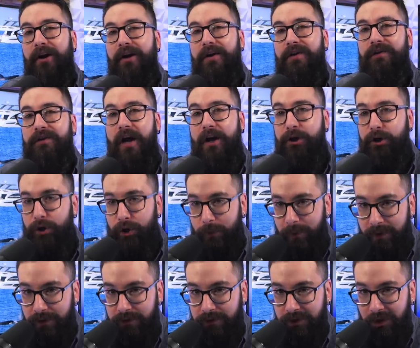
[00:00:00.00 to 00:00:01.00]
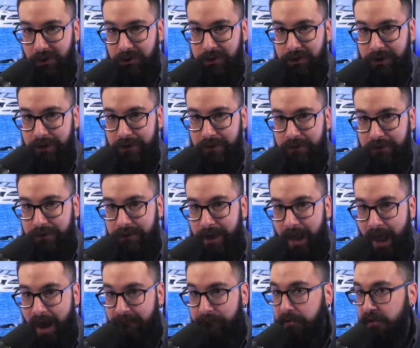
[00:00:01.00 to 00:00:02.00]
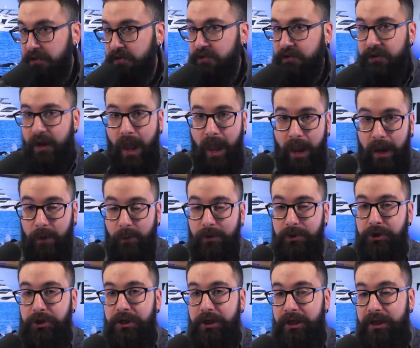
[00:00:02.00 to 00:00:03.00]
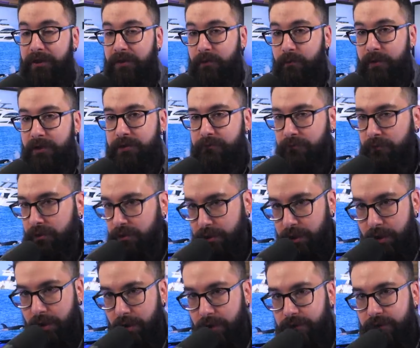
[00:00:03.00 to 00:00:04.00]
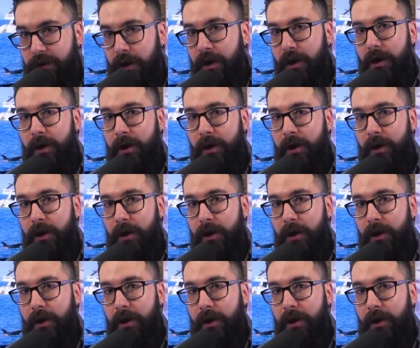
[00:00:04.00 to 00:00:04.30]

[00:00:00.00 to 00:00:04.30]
is that human socialists have been saying we should eat the rich for years,